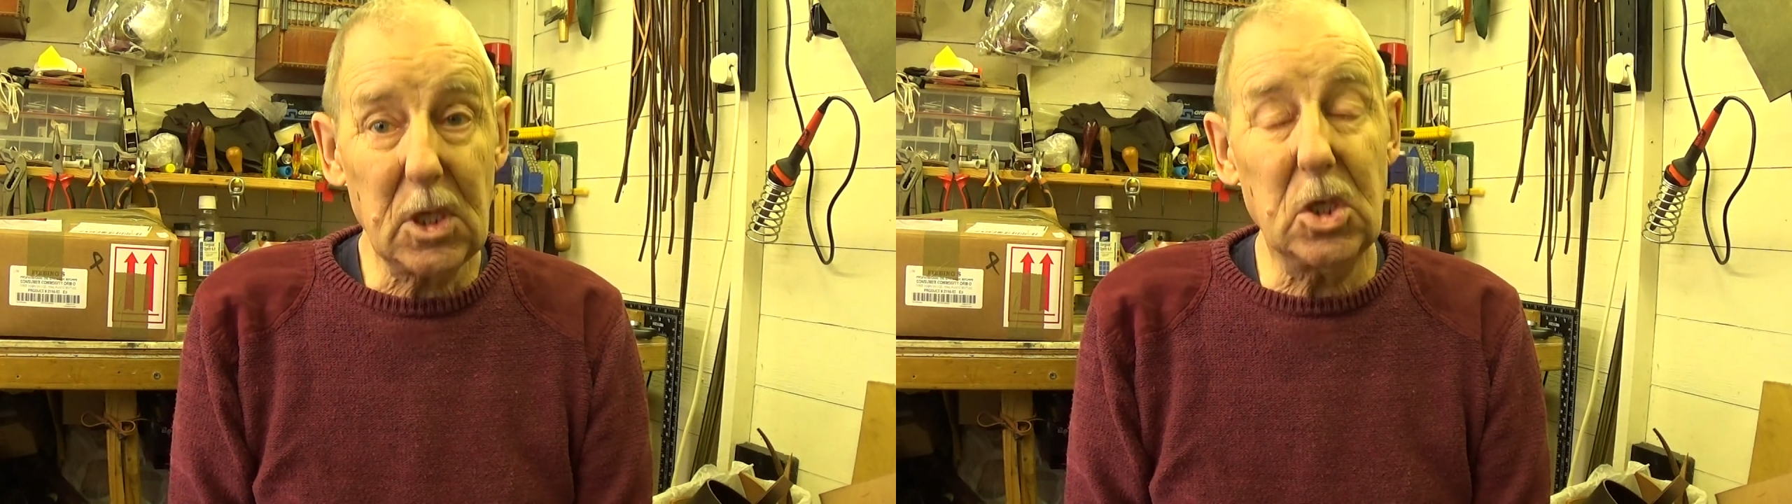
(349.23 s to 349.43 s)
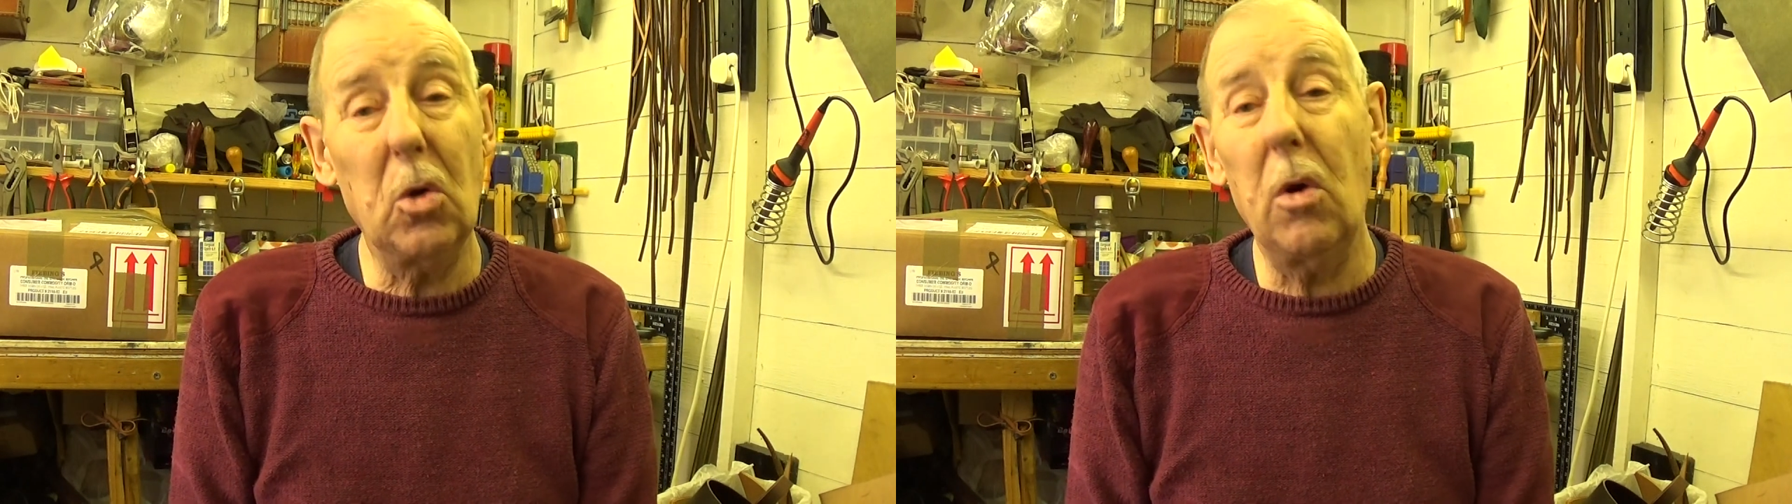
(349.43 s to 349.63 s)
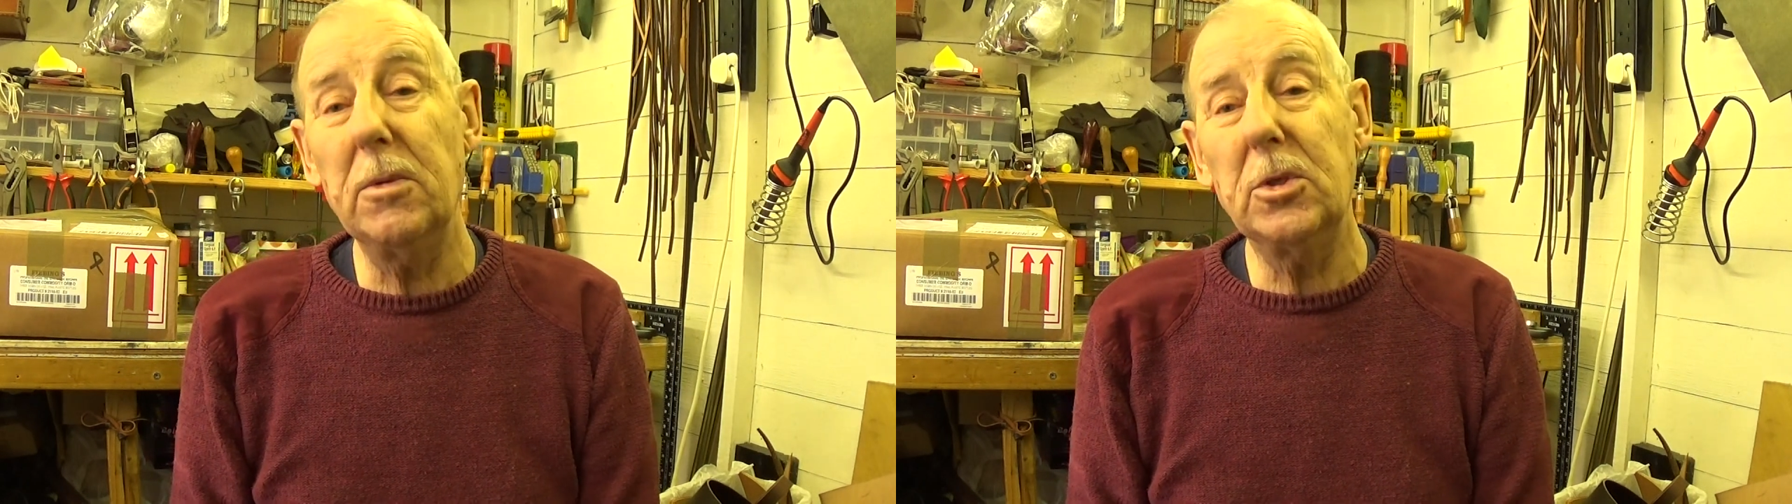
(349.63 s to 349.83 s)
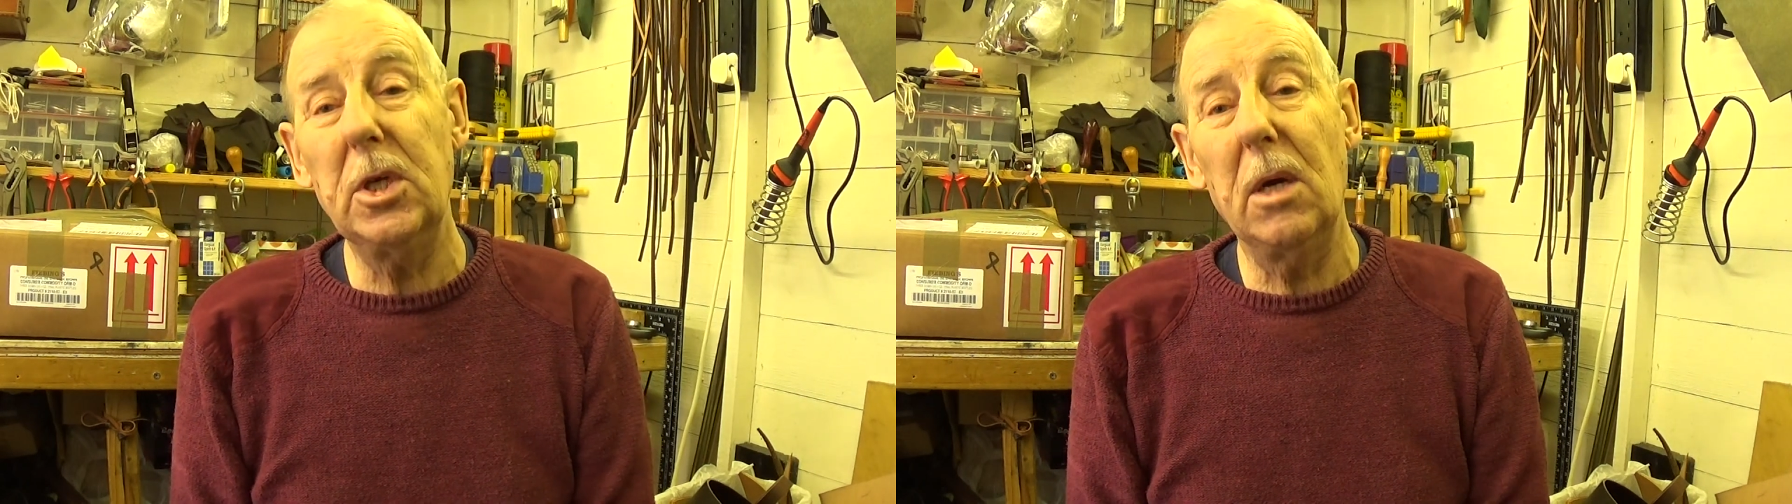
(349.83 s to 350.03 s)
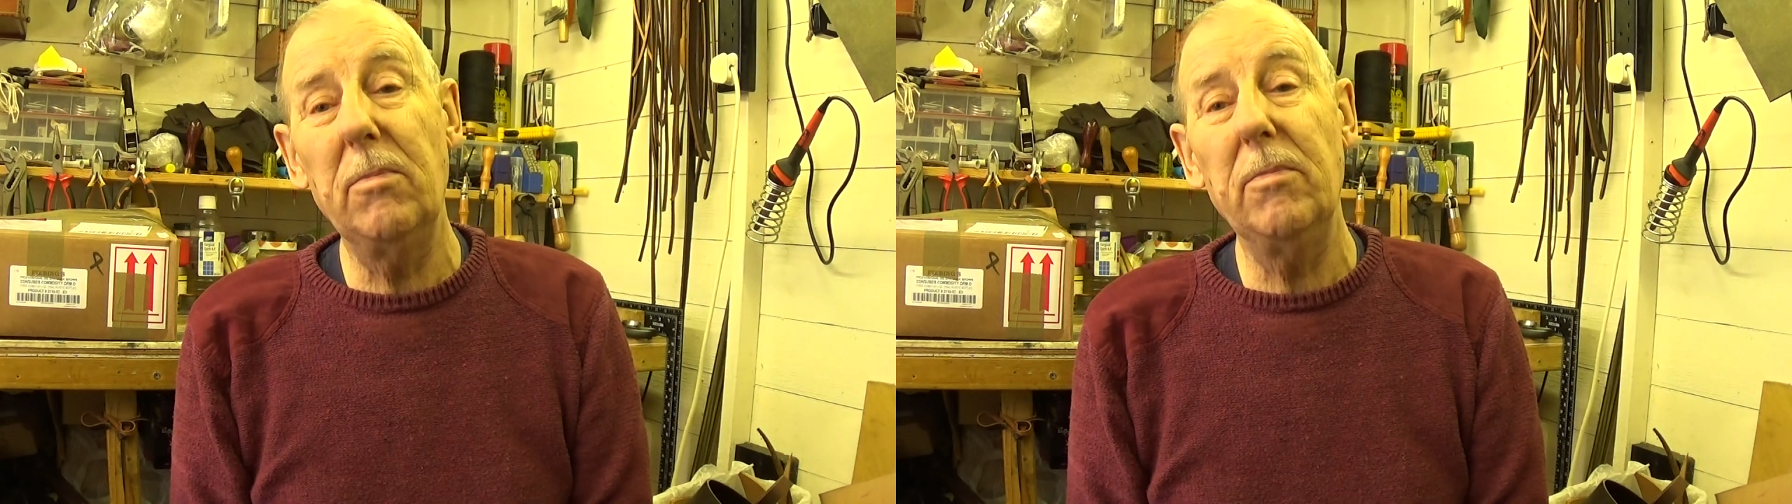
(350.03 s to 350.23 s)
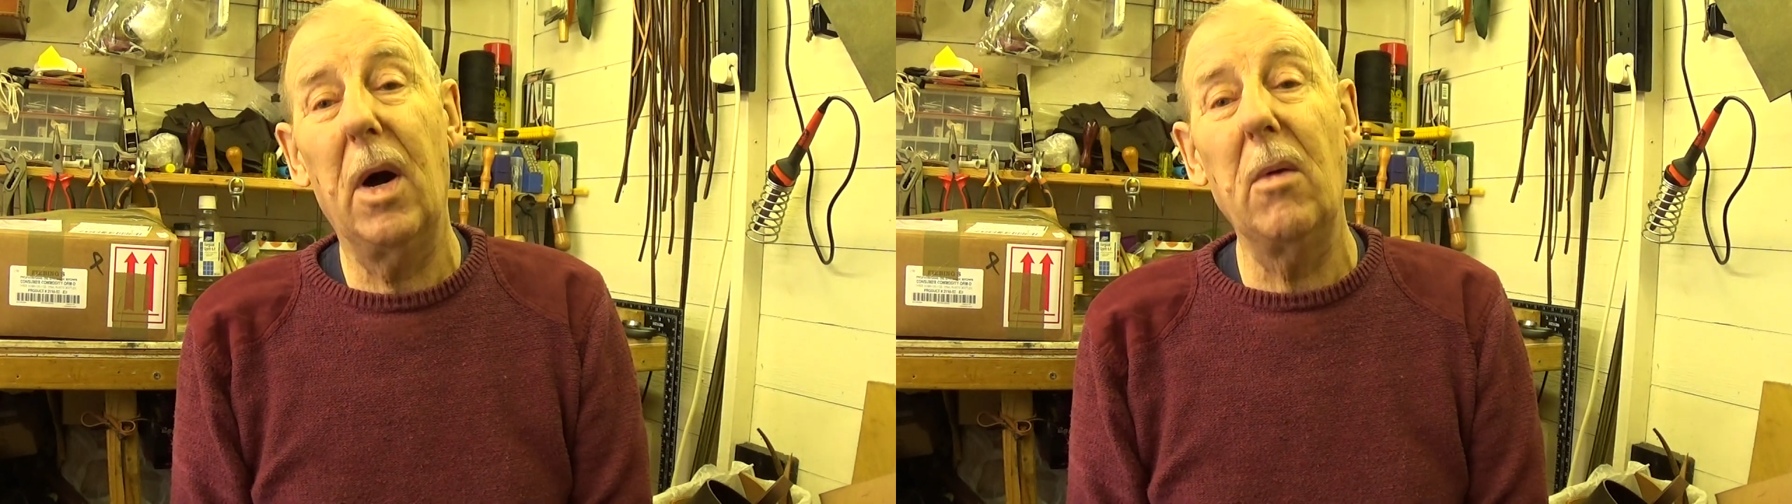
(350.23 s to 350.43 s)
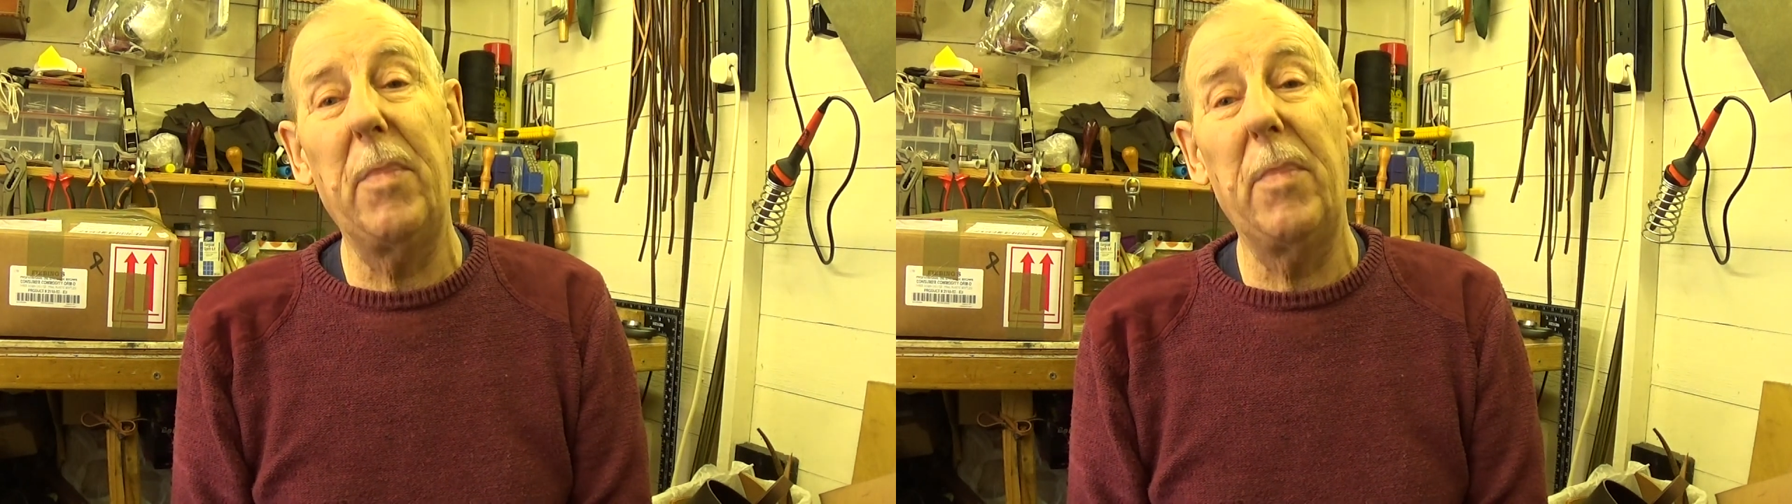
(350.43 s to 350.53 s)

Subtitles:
So obviously I'm